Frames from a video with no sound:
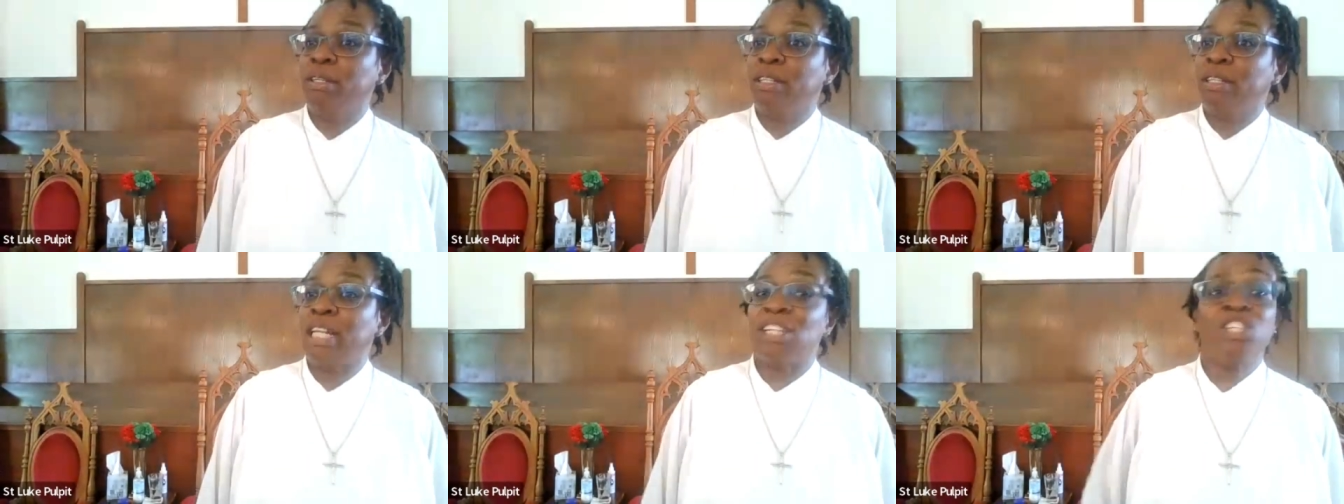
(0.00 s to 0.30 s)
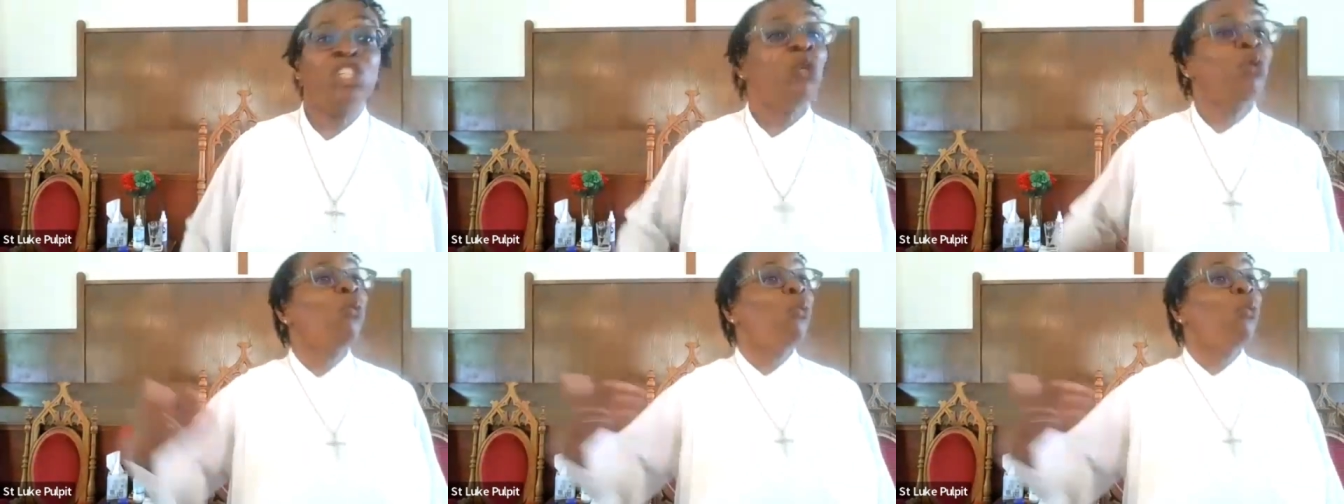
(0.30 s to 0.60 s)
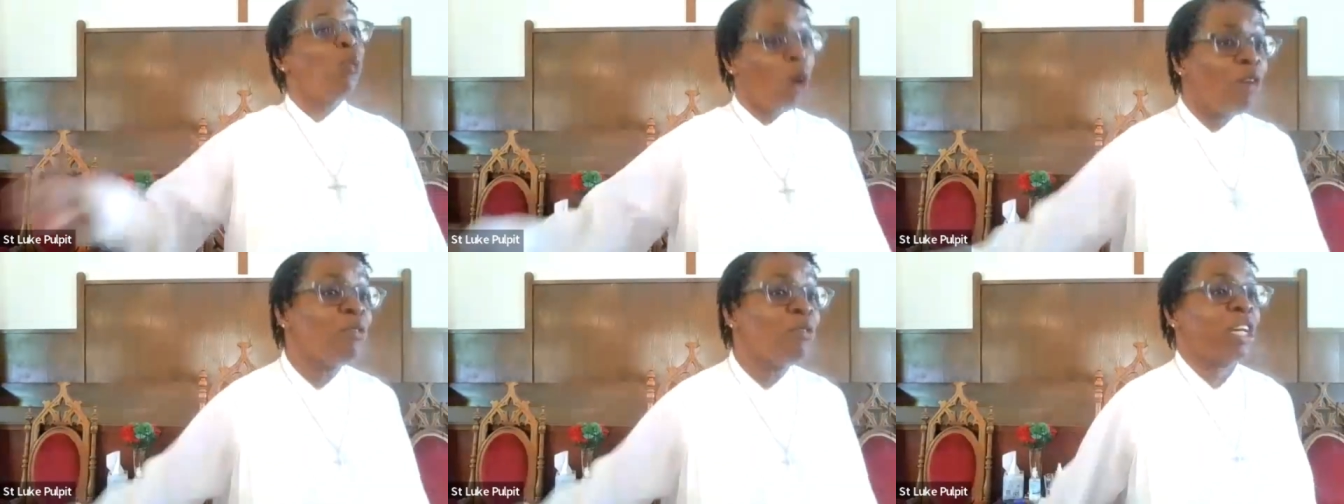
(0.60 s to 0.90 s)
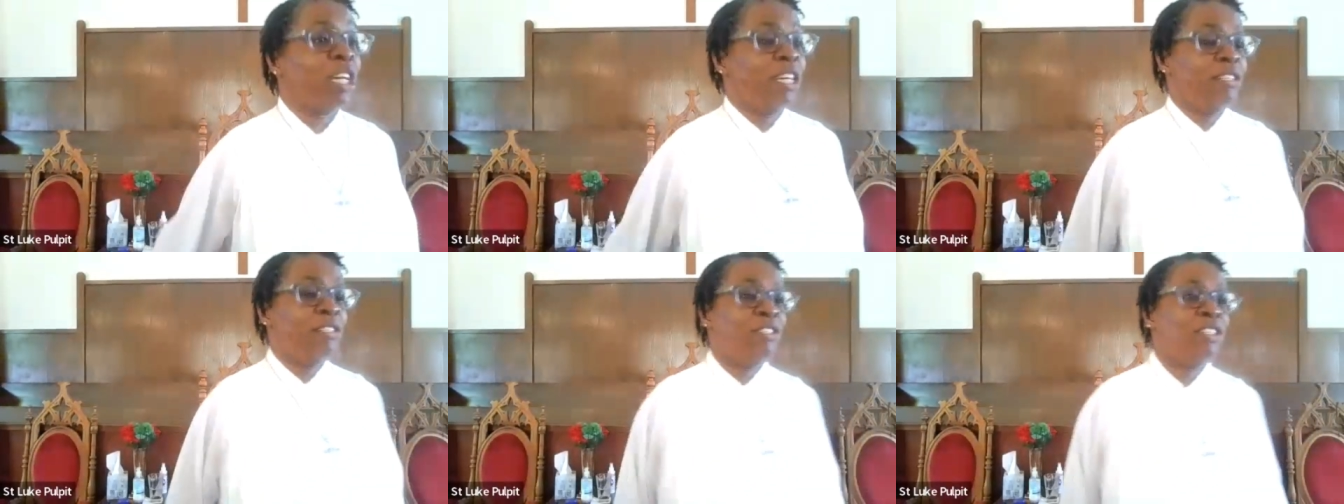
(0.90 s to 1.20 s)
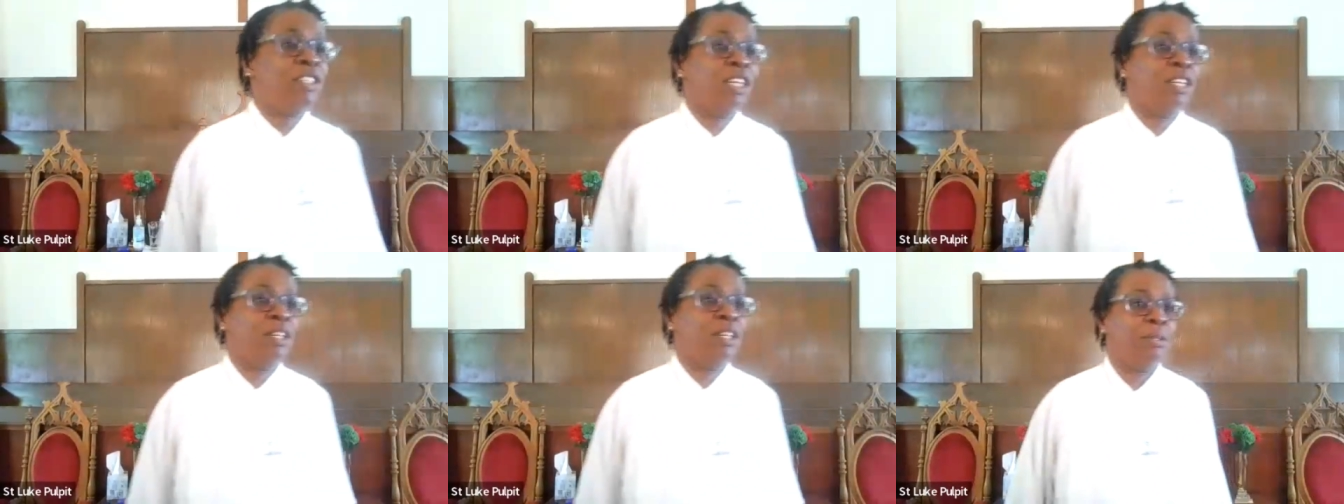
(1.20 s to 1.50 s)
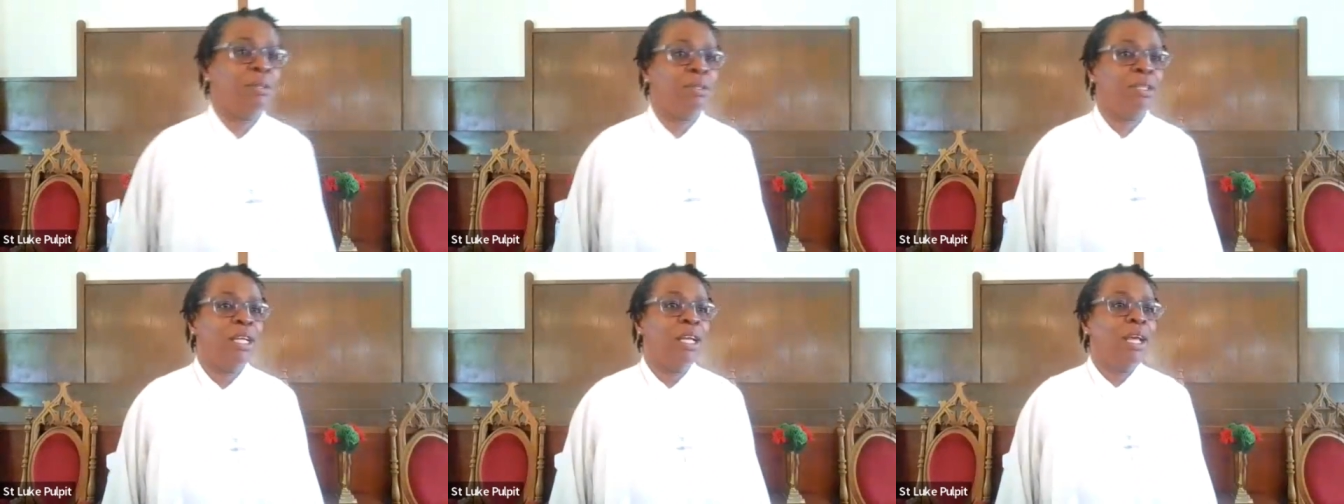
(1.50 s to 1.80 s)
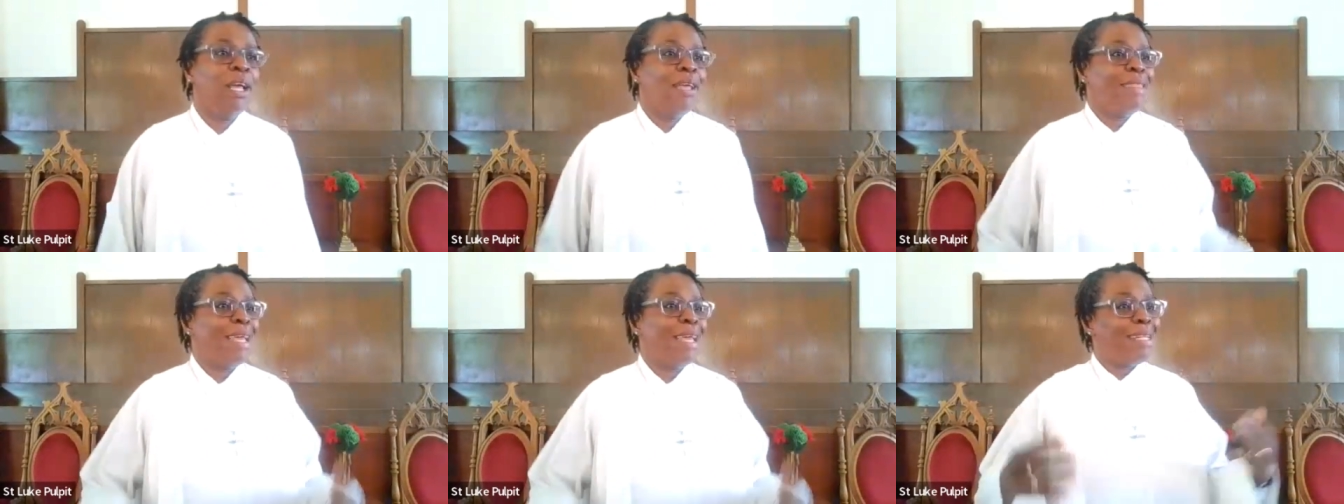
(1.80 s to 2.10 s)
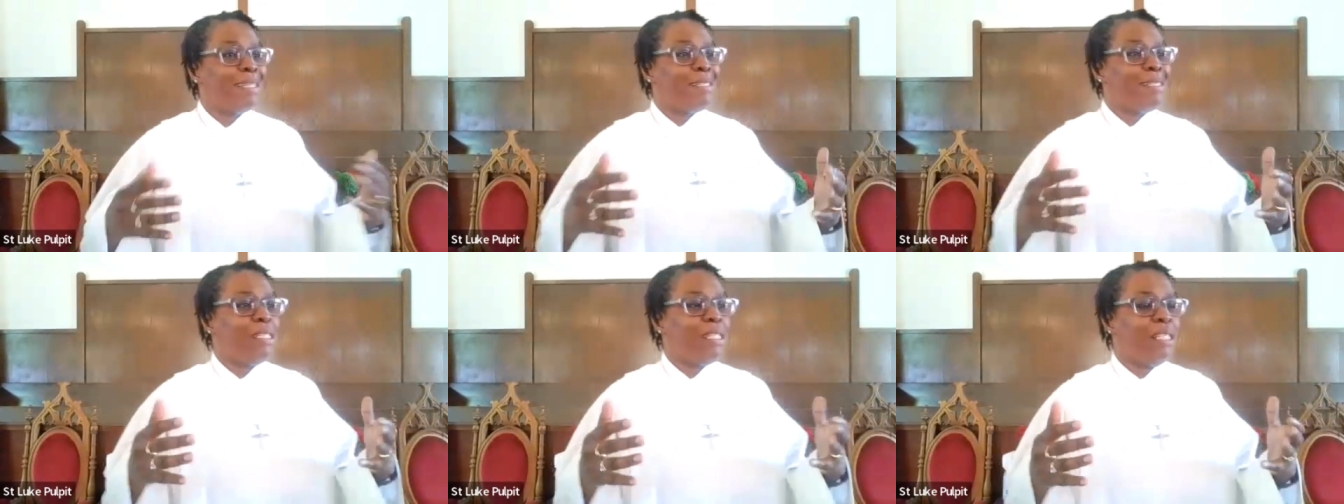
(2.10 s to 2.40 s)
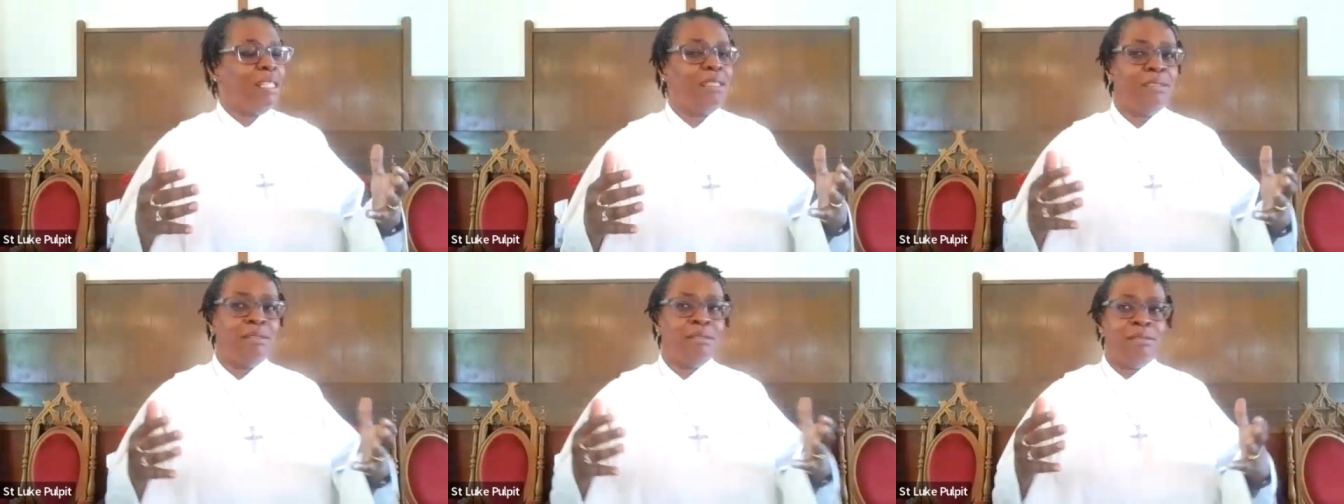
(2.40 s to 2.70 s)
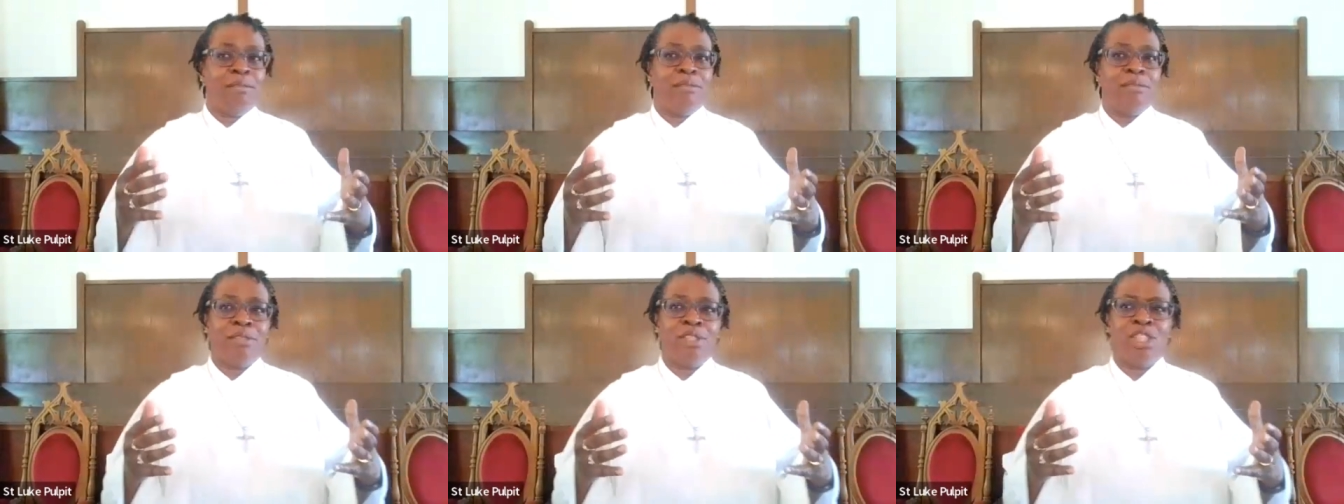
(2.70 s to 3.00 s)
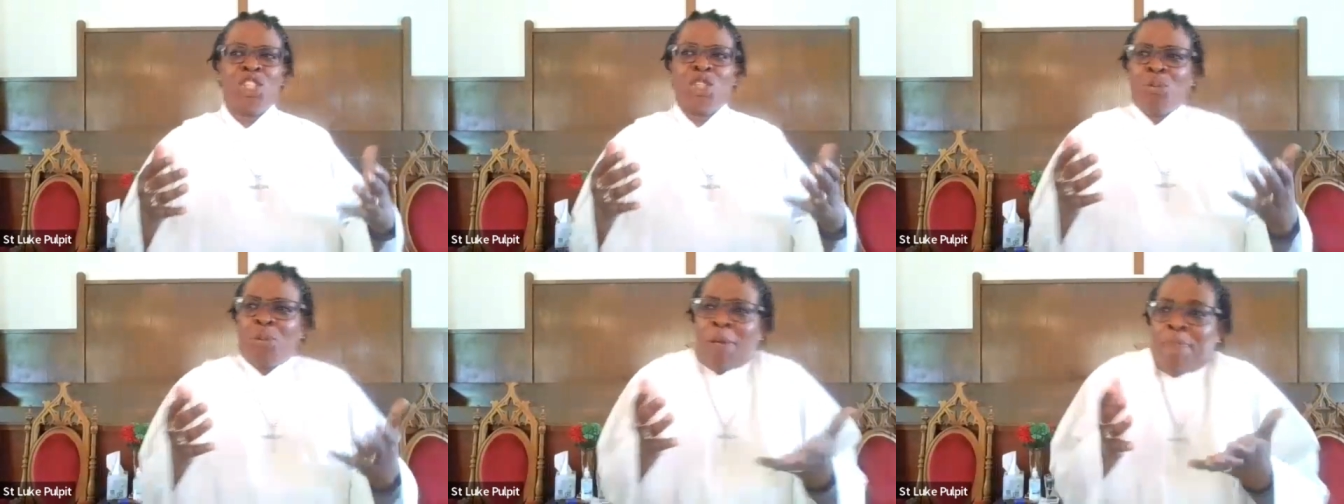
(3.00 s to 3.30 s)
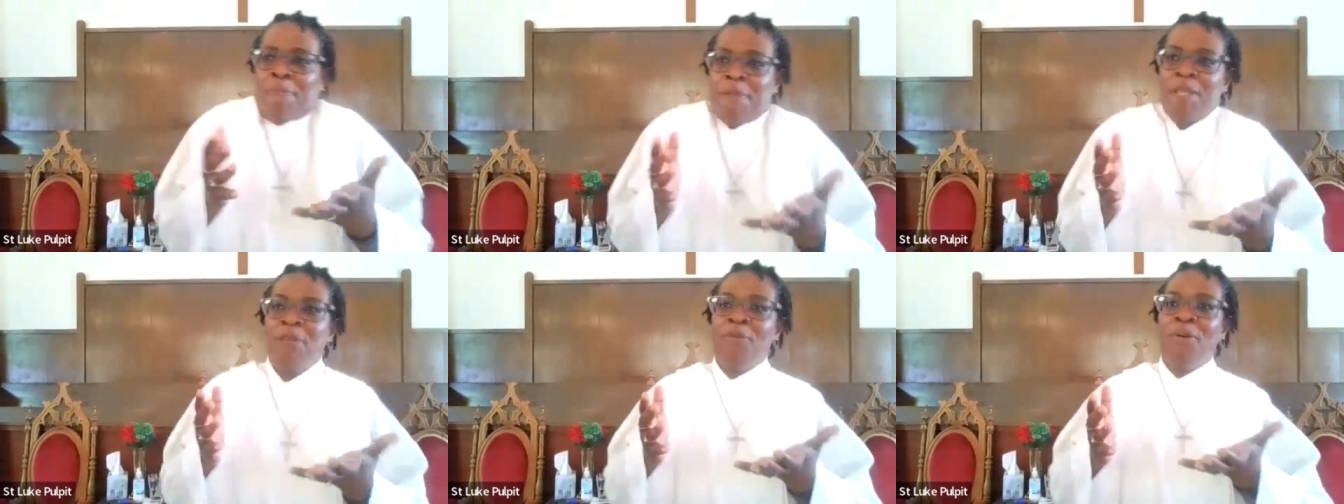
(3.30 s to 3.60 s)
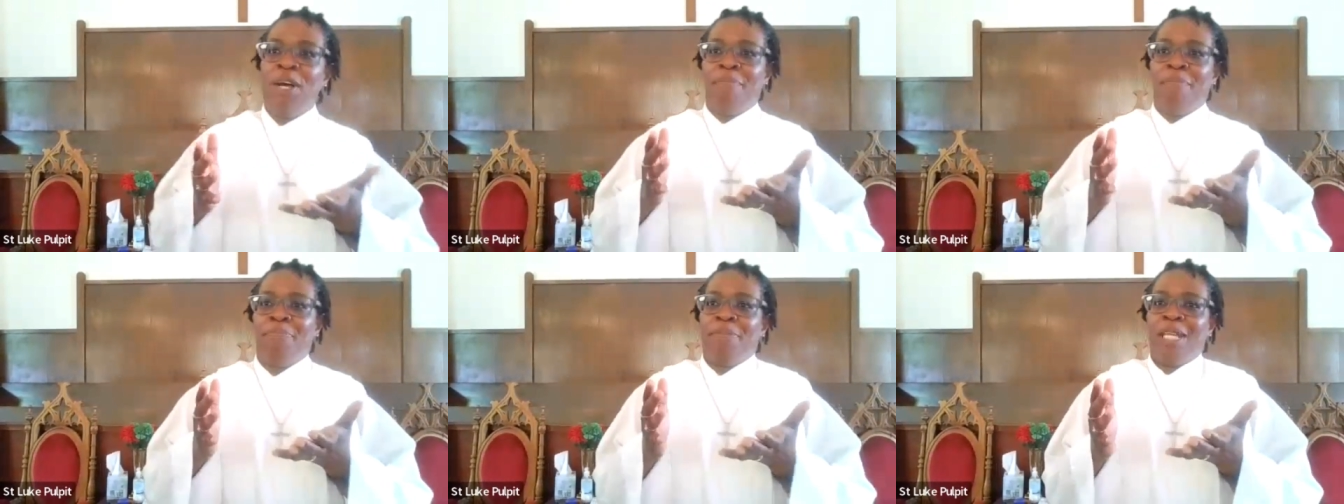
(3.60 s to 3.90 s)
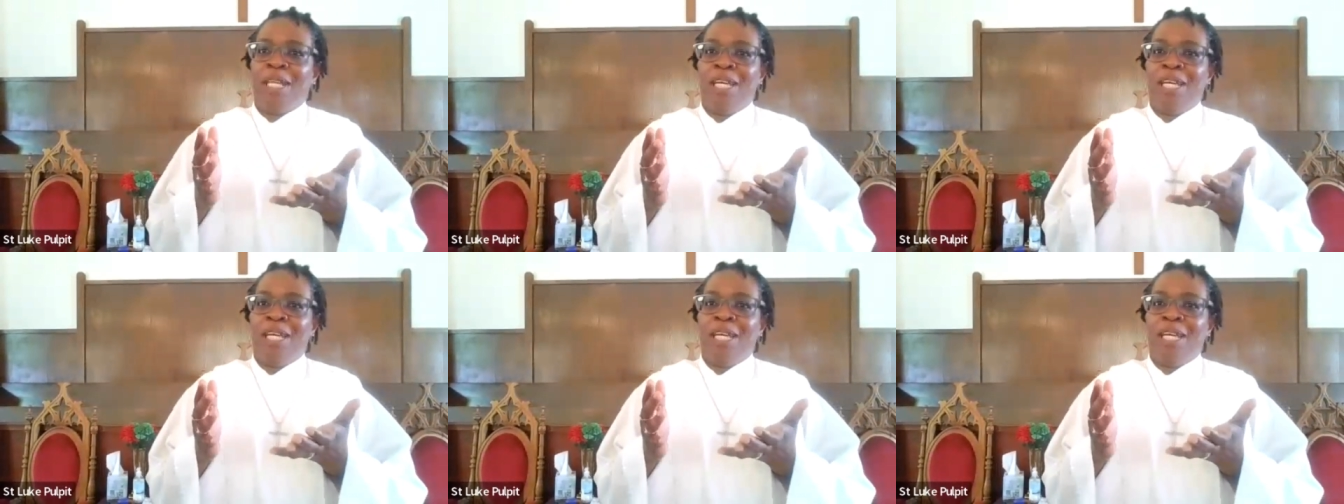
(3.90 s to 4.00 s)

That you weren't concerned? That it didn't trip you up?